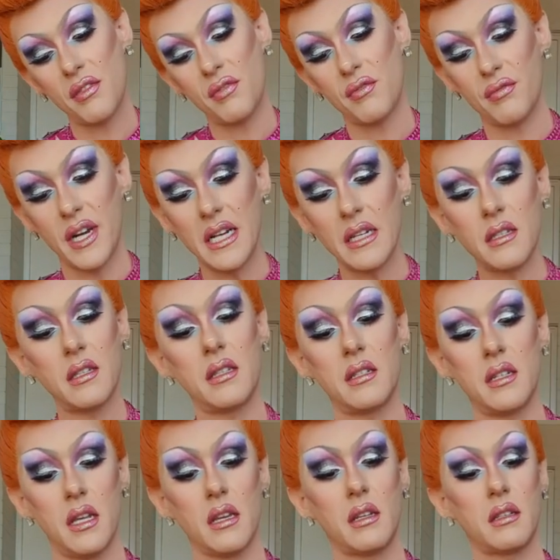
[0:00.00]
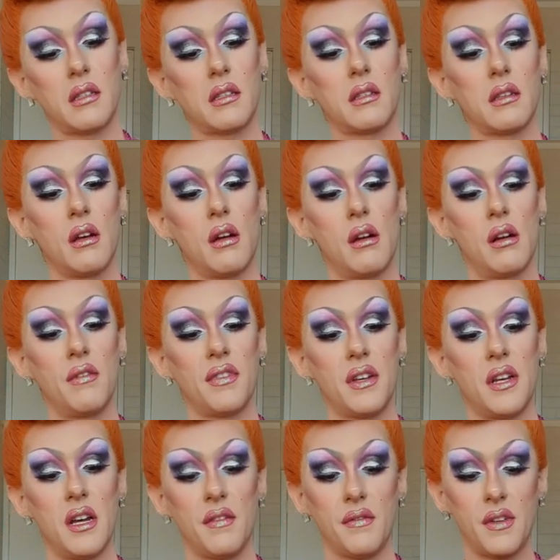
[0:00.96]
3 sticks of
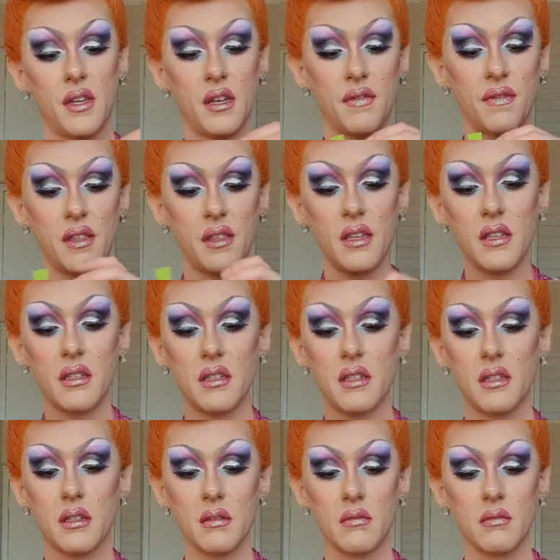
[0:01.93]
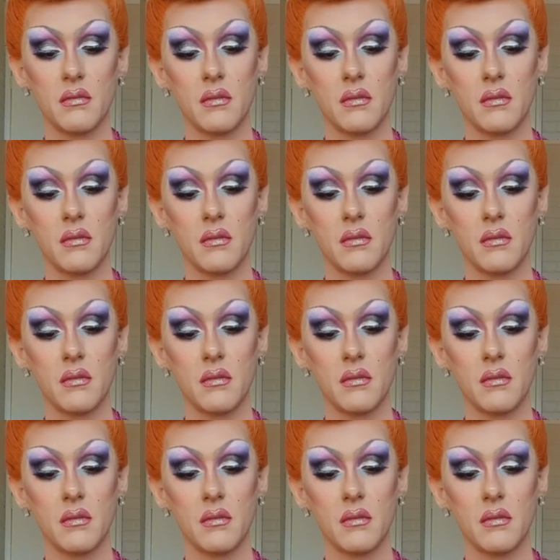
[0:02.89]
nut beer for this.